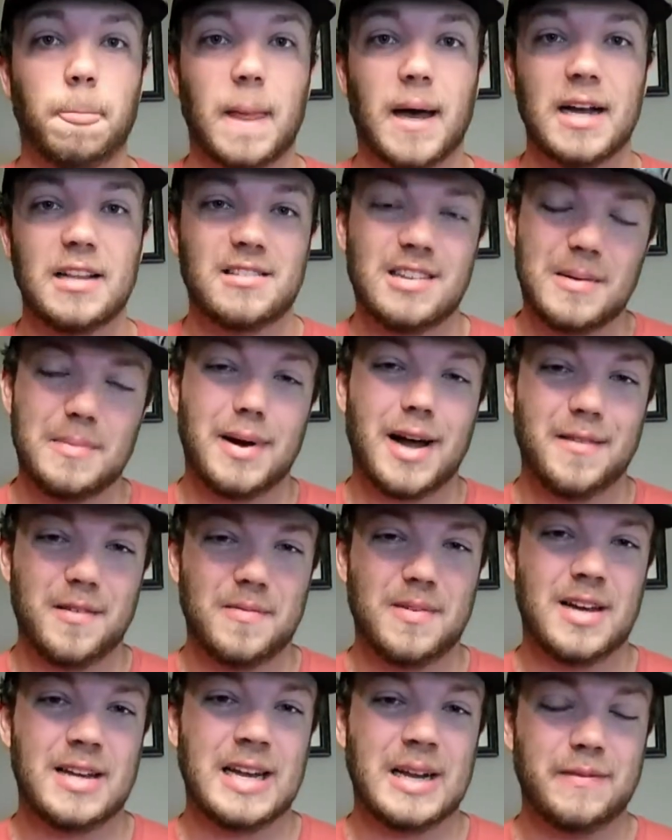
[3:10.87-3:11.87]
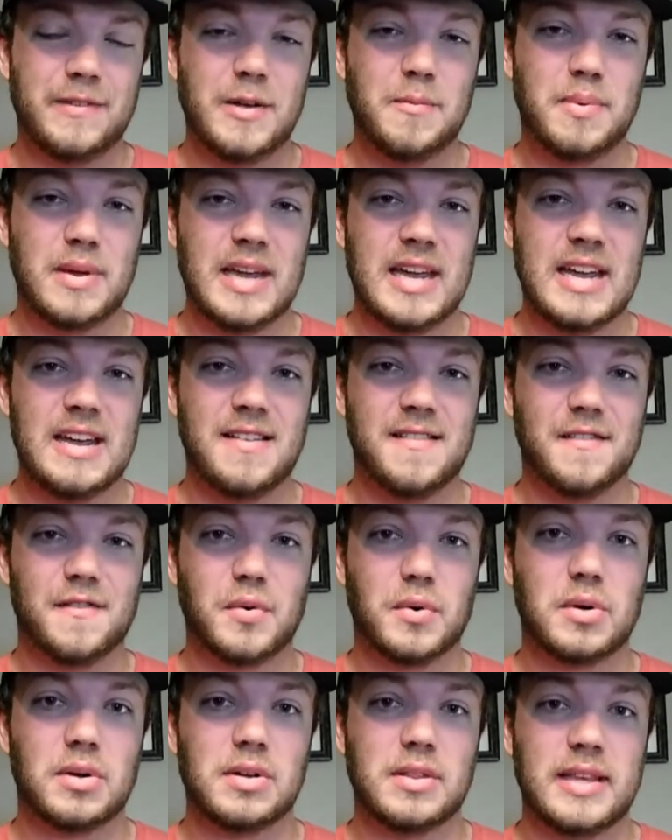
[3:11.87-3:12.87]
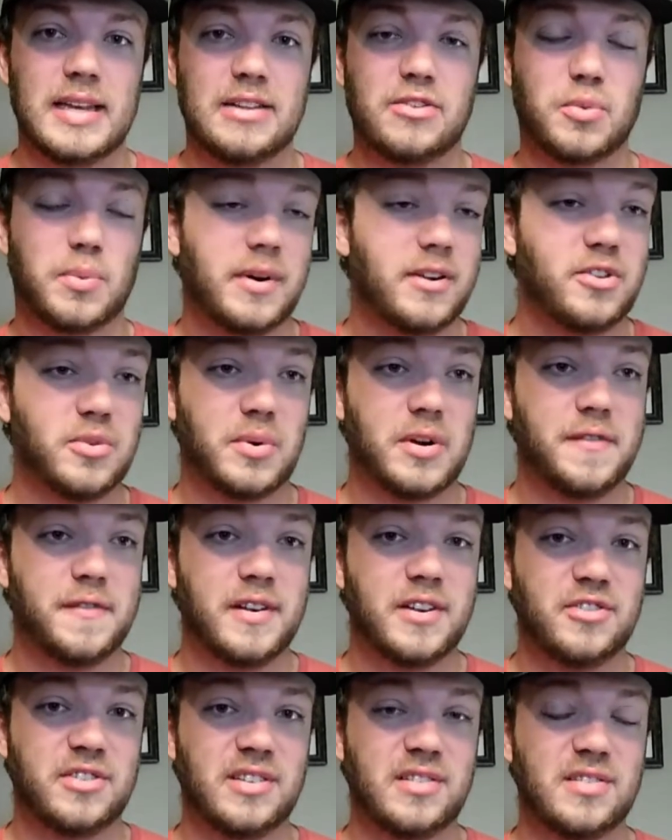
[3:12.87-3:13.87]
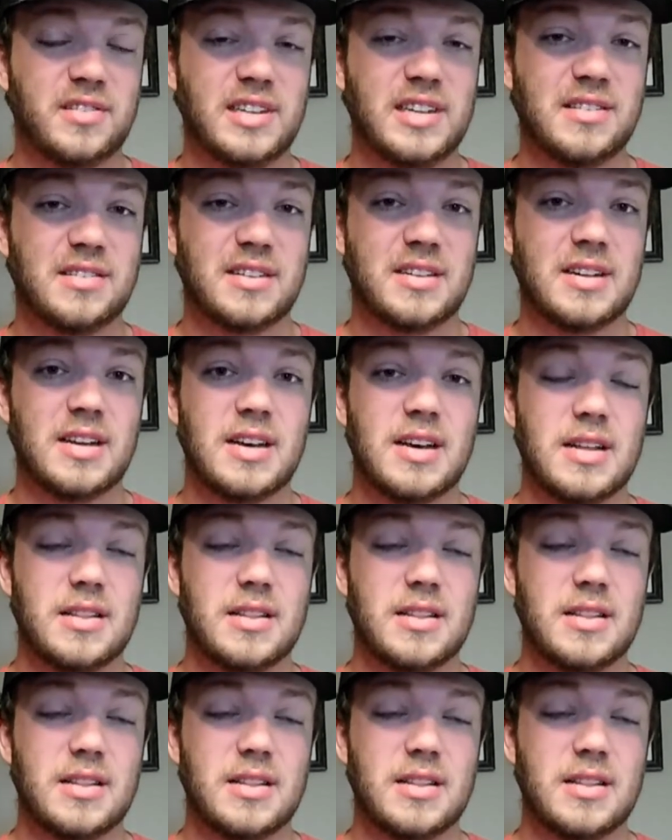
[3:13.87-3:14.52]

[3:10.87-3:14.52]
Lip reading: I'd say probably my MVP for the 2020 fishing season.